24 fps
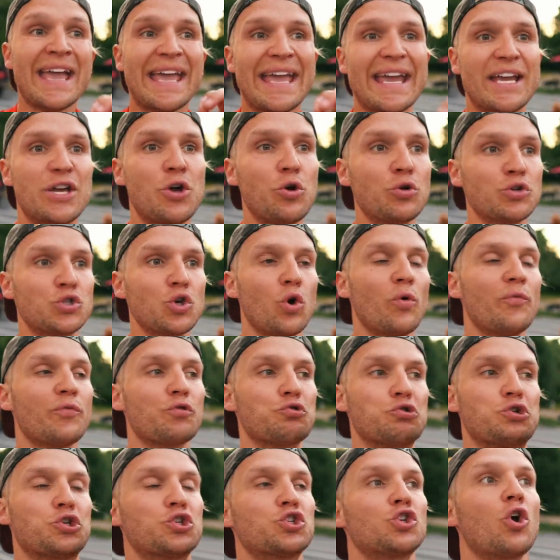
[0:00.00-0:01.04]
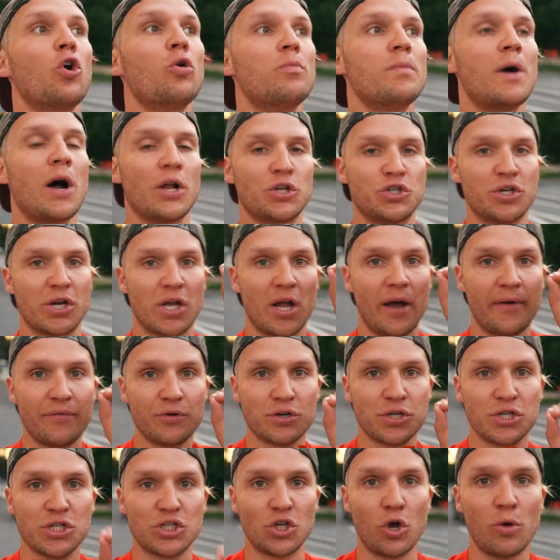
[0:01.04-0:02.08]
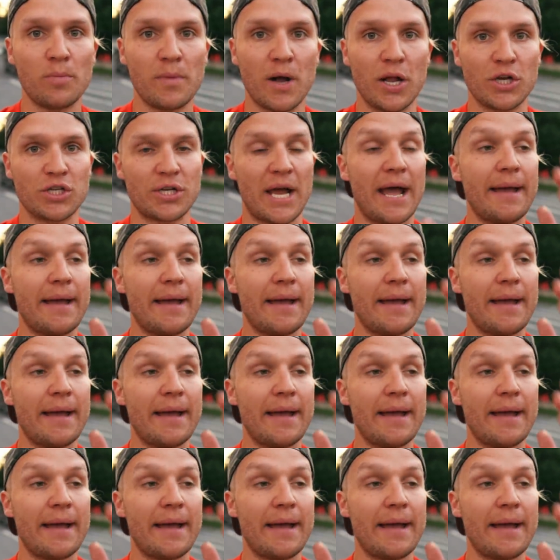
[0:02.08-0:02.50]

It goes over so much, it covers so much.